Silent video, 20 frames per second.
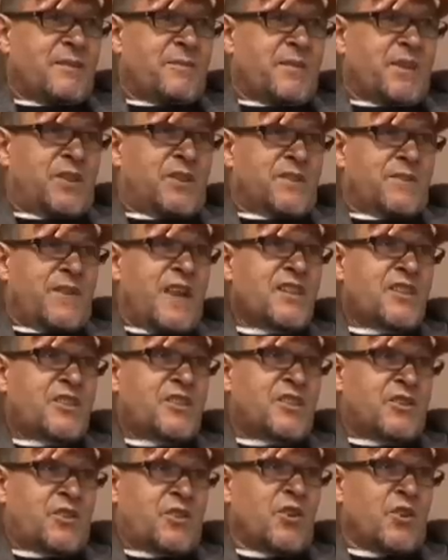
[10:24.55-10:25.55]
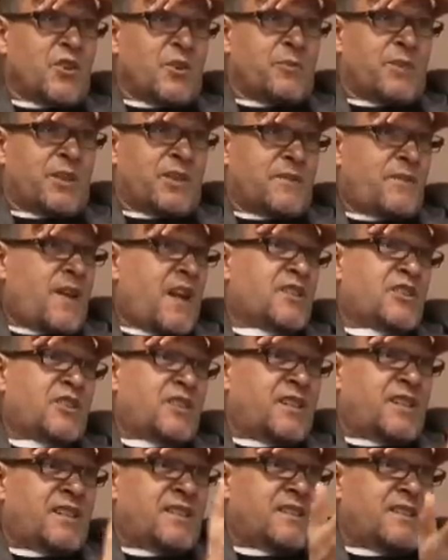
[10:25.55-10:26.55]
Because fashion is good, because
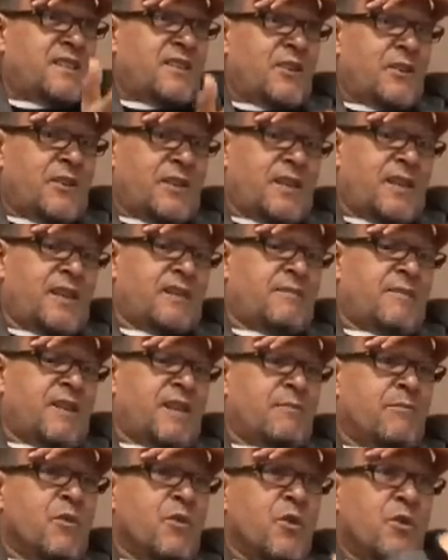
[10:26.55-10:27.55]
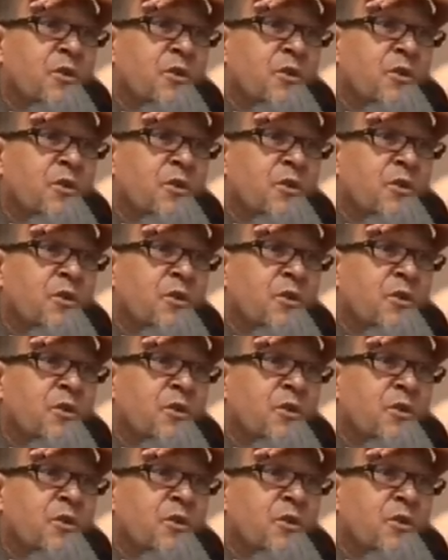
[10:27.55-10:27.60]
fashion is, you know, it